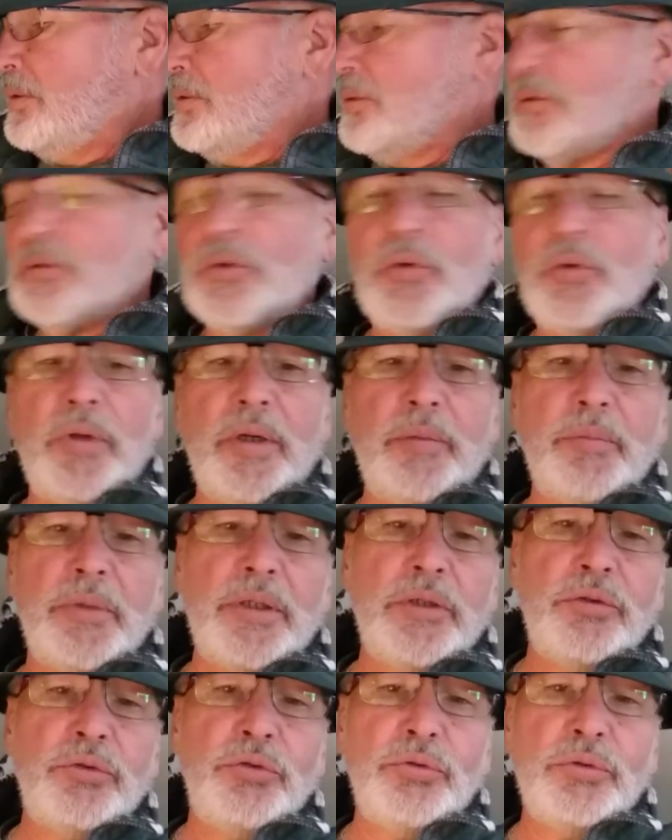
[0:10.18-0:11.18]
So what I'm
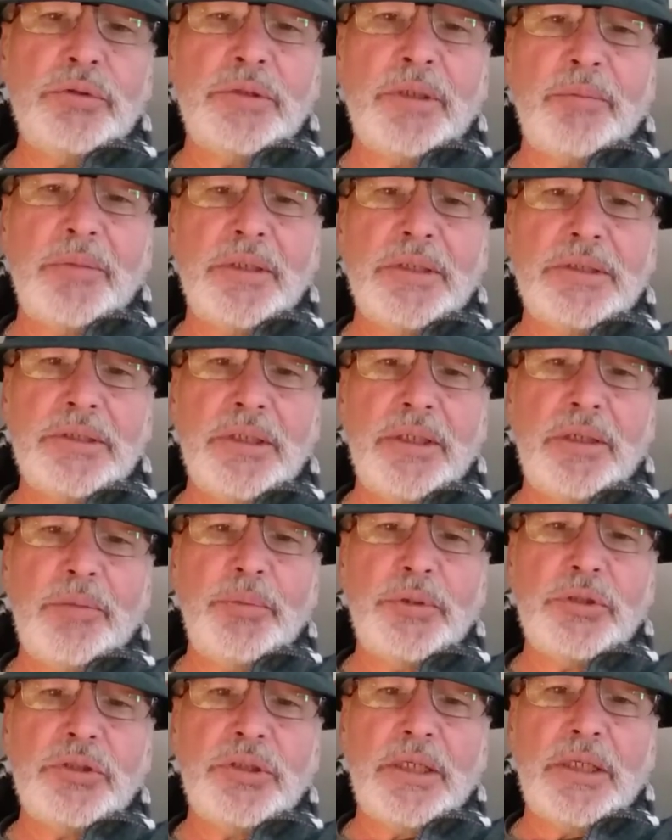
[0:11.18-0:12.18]
going to do is I'm going to set up
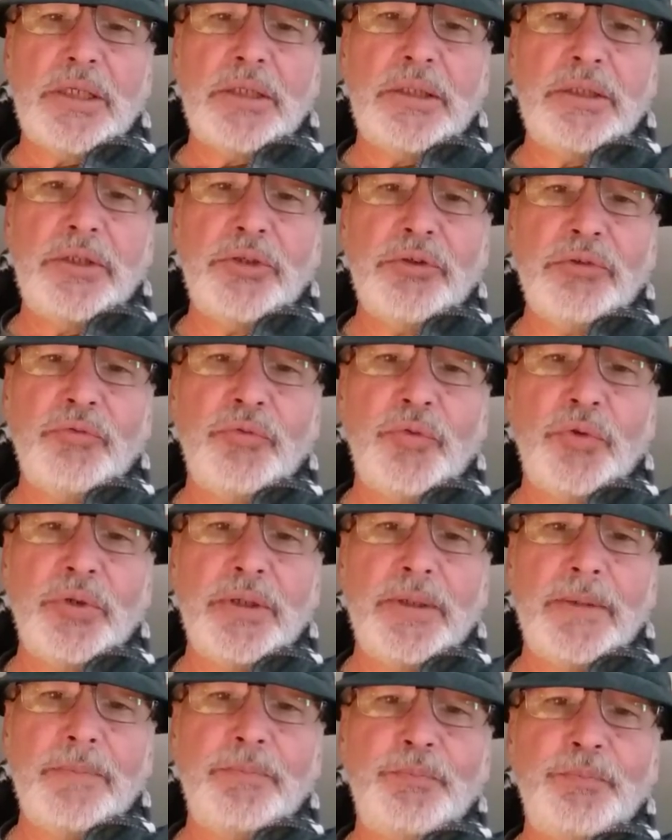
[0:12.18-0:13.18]
a check leader for
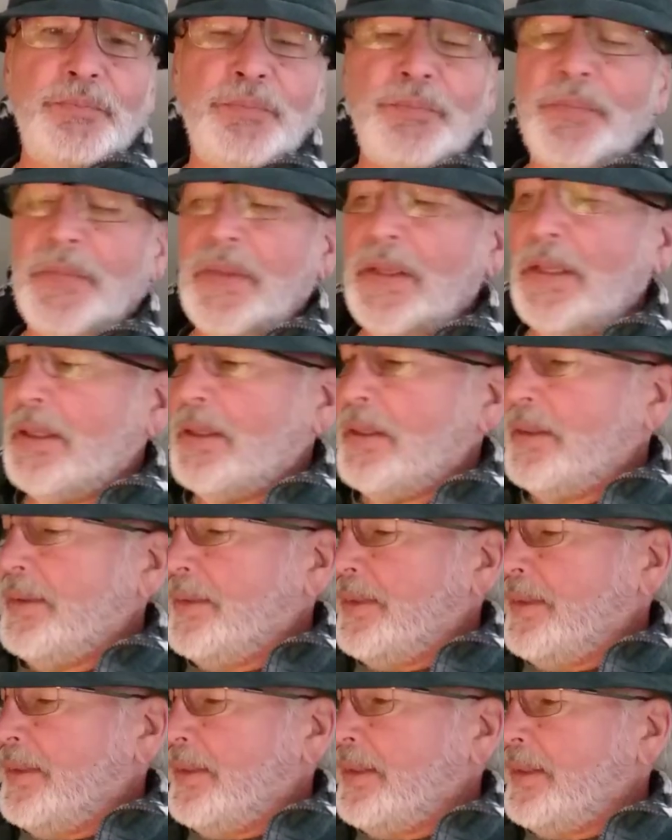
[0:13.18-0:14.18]
you.
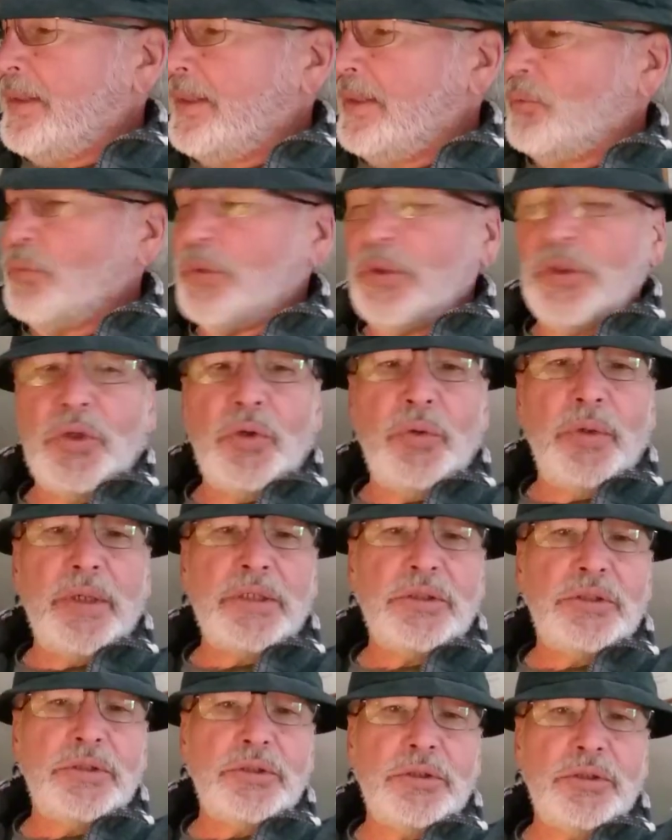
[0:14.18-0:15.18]
And real
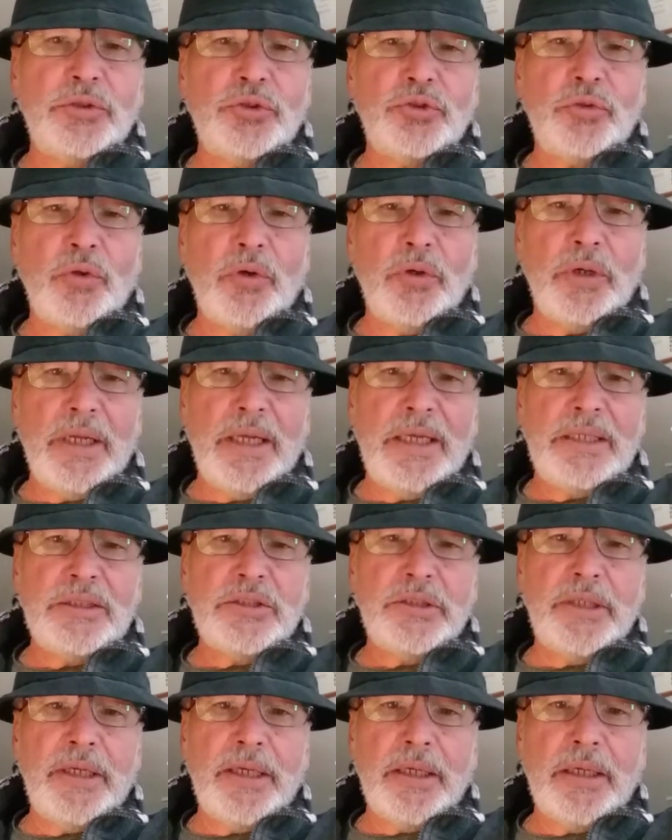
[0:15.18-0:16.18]
quick, just the short line
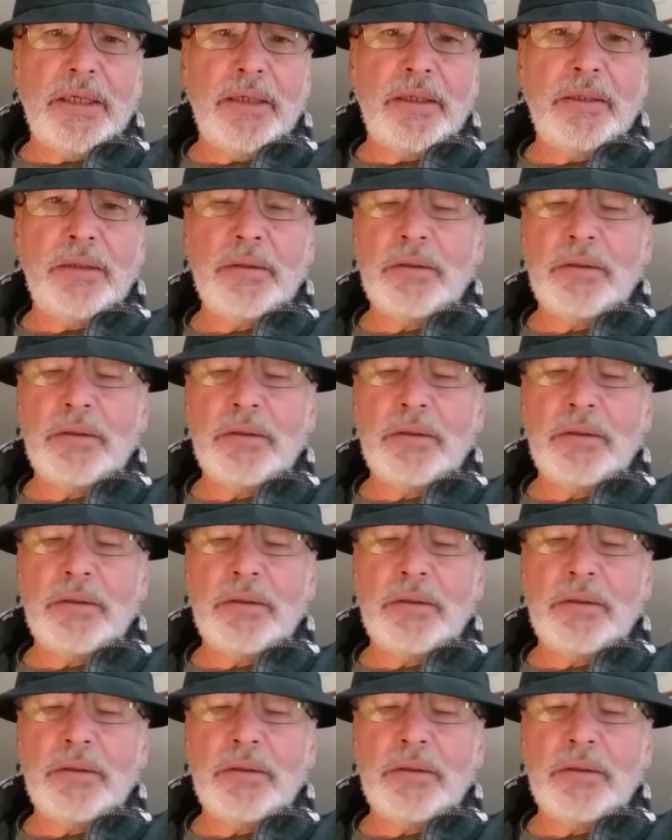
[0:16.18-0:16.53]
check.